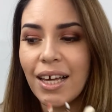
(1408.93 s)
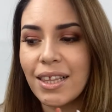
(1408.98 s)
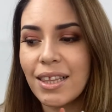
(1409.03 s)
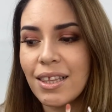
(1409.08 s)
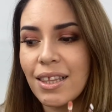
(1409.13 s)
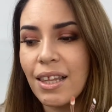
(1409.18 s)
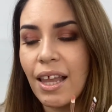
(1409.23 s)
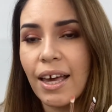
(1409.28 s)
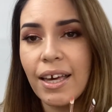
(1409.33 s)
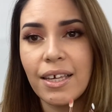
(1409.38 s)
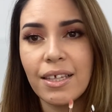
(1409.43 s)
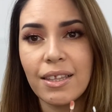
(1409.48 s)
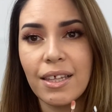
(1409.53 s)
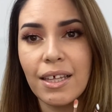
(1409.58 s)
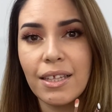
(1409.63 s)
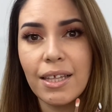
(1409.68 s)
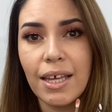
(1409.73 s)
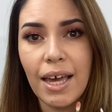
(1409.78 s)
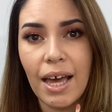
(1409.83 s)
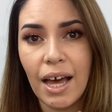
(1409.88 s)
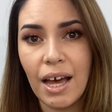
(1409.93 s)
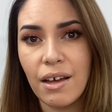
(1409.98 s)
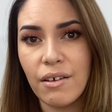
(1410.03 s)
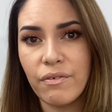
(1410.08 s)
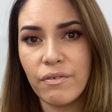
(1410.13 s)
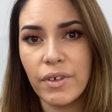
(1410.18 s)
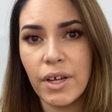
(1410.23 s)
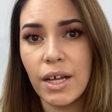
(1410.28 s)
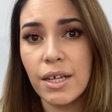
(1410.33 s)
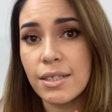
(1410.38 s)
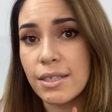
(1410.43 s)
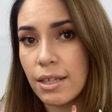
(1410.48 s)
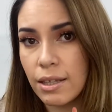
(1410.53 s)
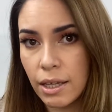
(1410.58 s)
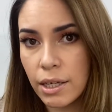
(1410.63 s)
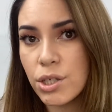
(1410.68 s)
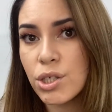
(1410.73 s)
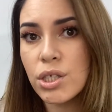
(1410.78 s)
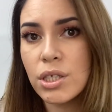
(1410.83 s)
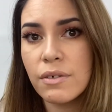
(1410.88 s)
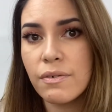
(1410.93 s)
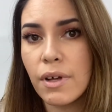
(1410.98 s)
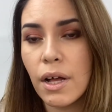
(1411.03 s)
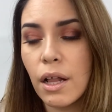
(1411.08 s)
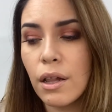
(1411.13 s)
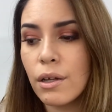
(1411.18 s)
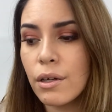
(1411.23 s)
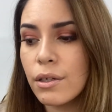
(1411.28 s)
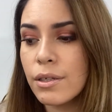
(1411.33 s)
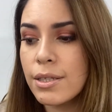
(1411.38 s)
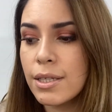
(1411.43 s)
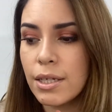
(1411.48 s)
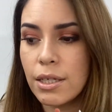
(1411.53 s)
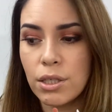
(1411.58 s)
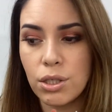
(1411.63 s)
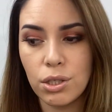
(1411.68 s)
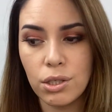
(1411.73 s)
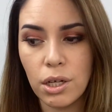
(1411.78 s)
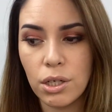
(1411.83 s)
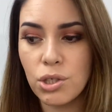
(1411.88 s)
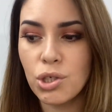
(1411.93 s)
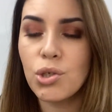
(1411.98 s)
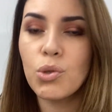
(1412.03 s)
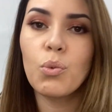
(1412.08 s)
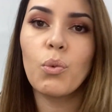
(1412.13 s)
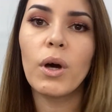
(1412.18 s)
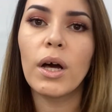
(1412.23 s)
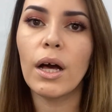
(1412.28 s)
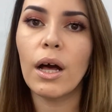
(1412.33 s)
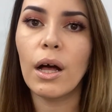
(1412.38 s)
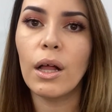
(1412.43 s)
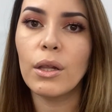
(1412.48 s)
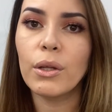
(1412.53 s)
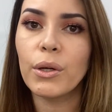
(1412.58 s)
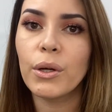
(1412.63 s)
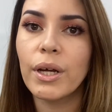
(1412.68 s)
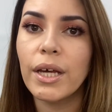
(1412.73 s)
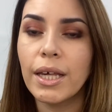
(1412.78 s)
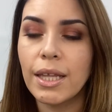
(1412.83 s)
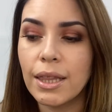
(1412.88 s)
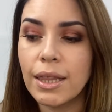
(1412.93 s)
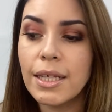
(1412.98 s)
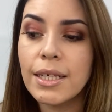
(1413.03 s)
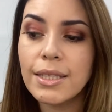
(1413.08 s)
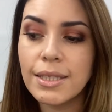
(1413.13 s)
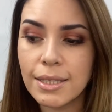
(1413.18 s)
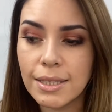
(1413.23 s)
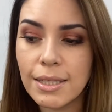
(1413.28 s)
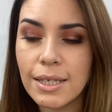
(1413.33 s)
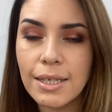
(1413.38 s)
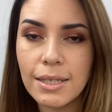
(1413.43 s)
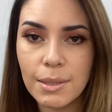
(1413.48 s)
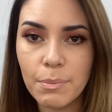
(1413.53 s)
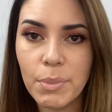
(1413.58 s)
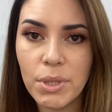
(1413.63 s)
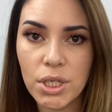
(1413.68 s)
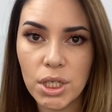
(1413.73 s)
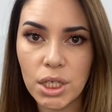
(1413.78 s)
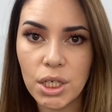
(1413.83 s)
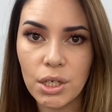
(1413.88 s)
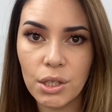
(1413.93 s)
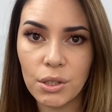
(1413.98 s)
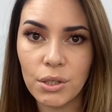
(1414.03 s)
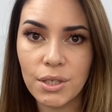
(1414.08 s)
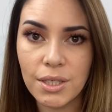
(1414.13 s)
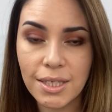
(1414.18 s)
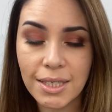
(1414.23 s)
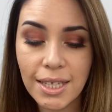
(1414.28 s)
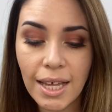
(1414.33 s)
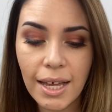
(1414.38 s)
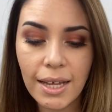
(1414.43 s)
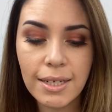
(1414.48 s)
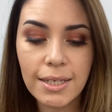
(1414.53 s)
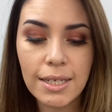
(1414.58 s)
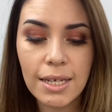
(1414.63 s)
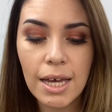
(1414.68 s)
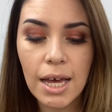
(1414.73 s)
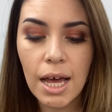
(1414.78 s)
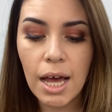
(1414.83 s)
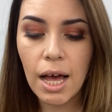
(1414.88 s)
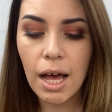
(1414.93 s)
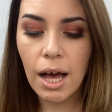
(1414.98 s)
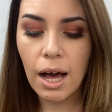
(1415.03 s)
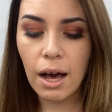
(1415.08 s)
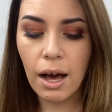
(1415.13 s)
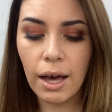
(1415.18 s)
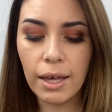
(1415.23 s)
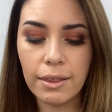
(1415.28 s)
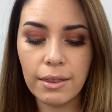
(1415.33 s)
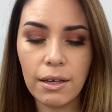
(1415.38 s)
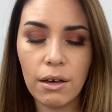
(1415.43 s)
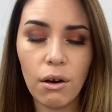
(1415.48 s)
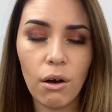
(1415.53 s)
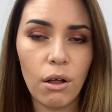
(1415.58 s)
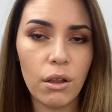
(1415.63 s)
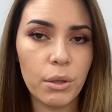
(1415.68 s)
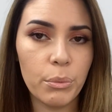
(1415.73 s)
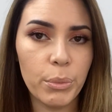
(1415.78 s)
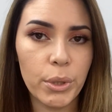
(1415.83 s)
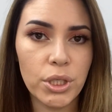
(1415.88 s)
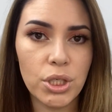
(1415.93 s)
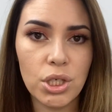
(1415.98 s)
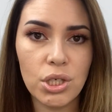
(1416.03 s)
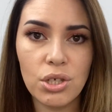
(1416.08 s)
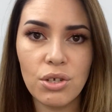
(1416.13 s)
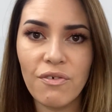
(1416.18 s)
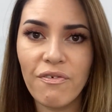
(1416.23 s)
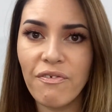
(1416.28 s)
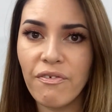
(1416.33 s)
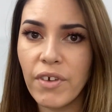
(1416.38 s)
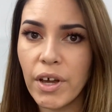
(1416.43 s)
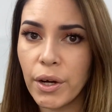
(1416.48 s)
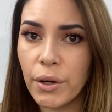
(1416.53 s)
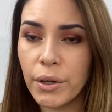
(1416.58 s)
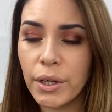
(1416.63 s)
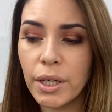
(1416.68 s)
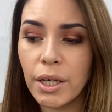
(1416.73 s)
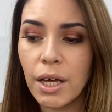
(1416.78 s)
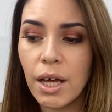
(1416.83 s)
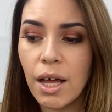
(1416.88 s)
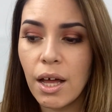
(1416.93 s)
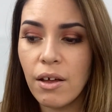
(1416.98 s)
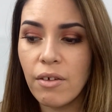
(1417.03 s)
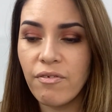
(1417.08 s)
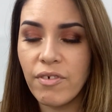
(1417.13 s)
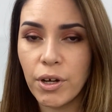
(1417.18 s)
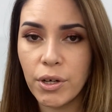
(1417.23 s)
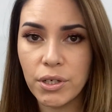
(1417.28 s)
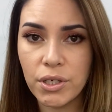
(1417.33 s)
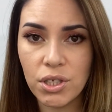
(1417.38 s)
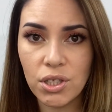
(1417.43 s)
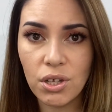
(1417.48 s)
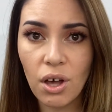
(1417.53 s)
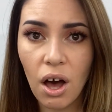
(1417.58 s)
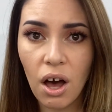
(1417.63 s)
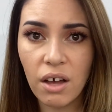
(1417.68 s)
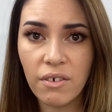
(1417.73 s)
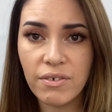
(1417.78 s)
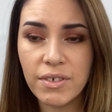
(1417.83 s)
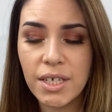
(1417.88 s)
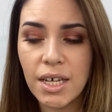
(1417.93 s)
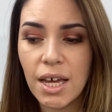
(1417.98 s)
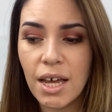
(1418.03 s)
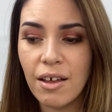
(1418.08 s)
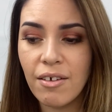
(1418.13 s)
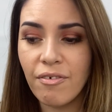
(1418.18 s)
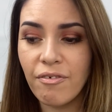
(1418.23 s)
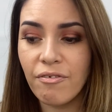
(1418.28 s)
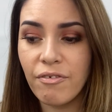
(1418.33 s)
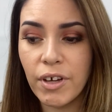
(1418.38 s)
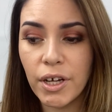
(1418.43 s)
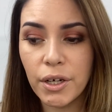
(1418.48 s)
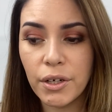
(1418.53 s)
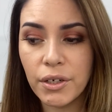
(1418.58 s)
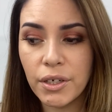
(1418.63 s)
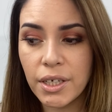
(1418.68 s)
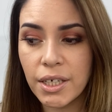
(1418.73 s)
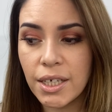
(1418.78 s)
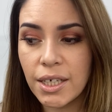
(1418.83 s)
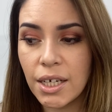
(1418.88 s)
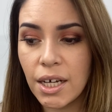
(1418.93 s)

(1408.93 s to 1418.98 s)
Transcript: like that they have a selection of colors and it's not just one color in this particular set. I think all the brushes are very, very soft, very